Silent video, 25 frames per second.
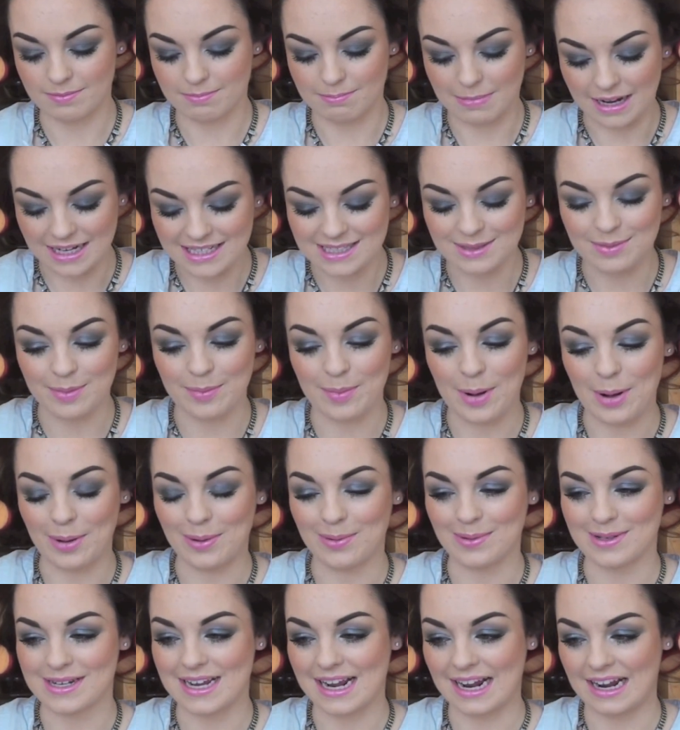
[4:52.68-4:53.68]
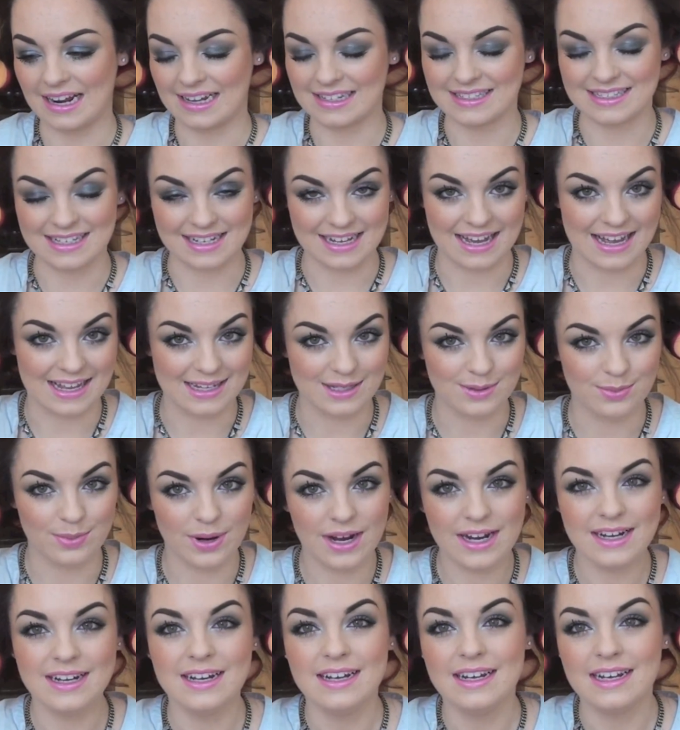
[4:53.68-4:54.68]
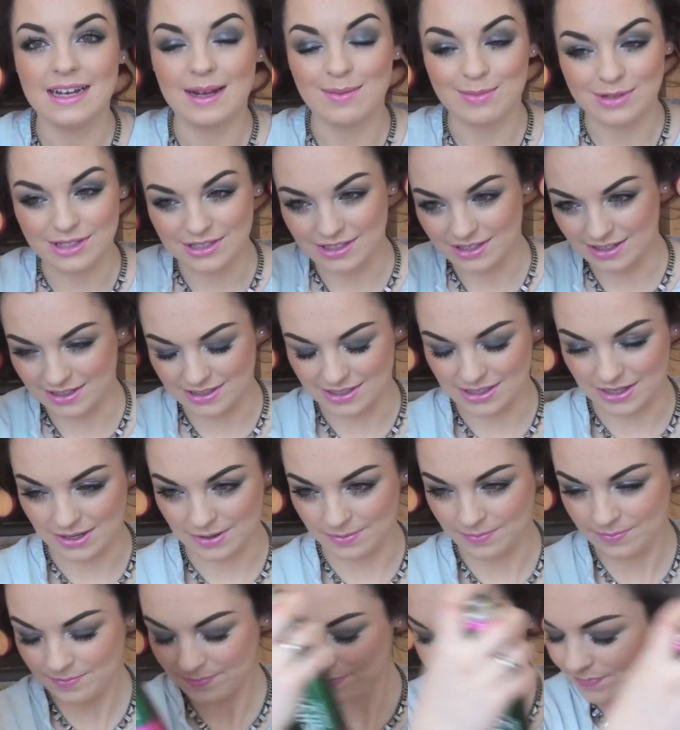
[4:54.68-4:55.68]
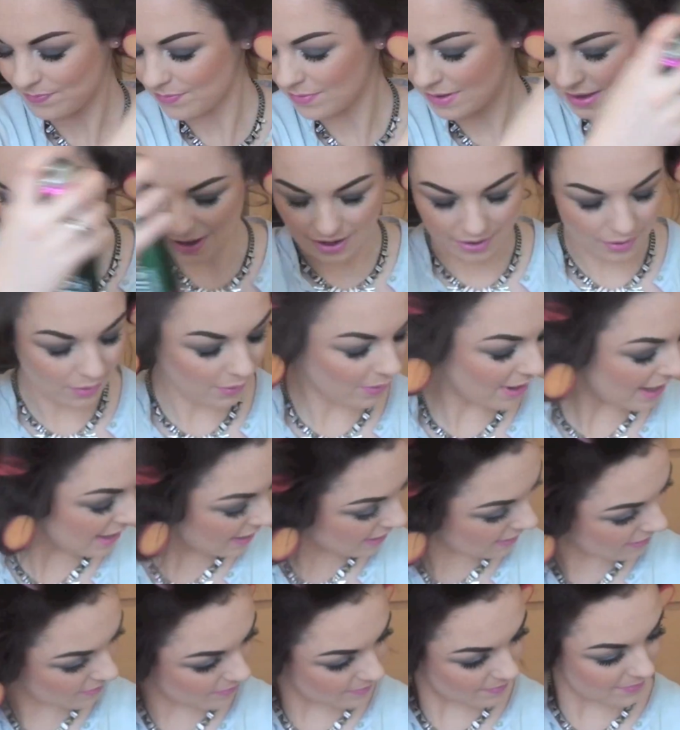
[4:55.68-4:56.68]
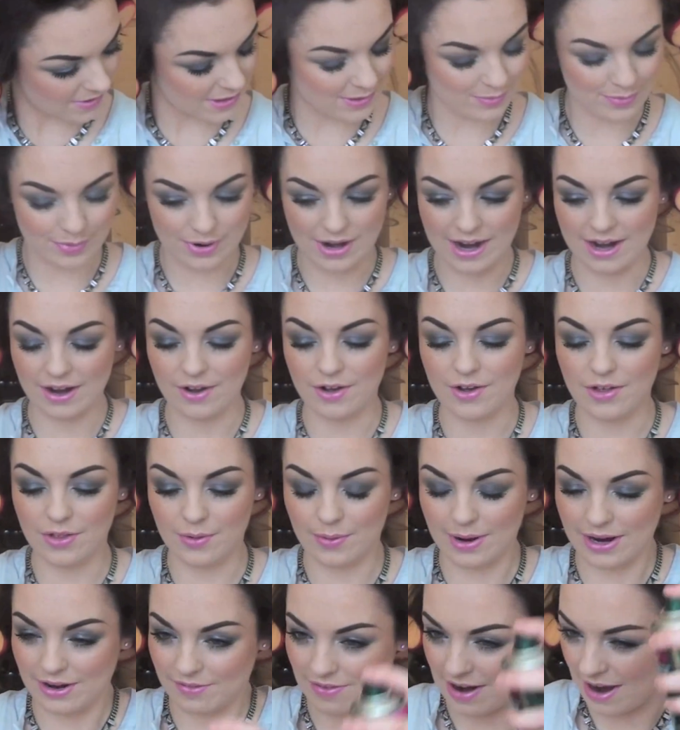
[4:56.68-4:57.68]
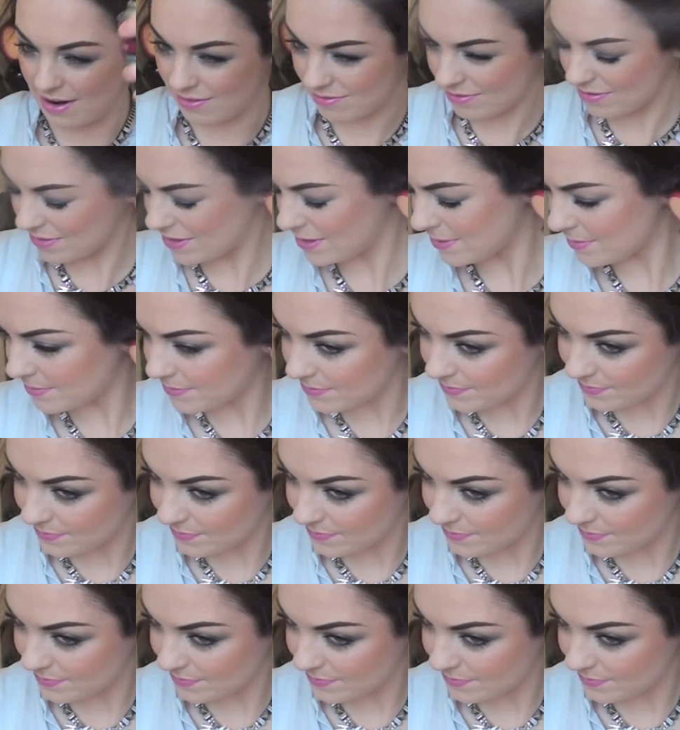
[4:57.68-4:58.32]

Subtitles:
Maximum Hold Classic Hairspray. I'm just going to do a quick spray all the way around